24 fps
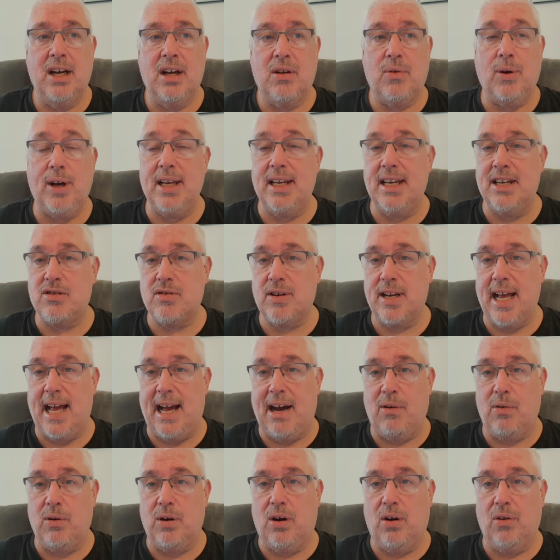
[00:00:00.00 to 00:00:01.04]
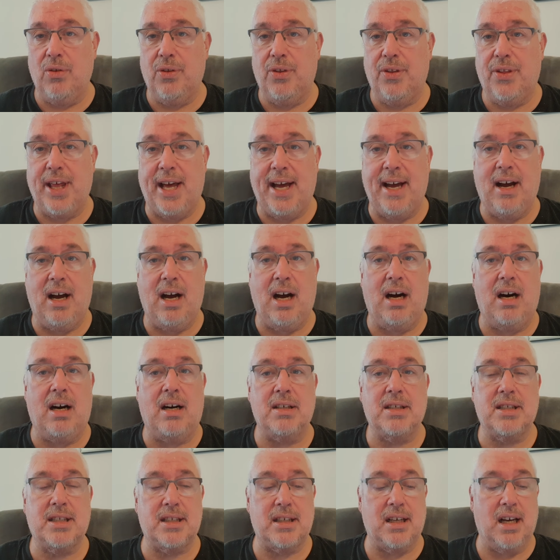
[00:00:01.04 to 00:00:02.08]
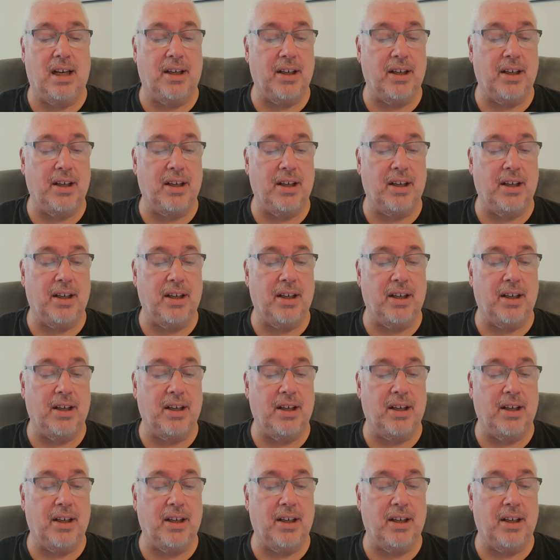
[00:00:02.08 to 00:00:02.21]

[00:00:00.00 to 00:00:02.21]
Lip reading: quite literally out on their arse.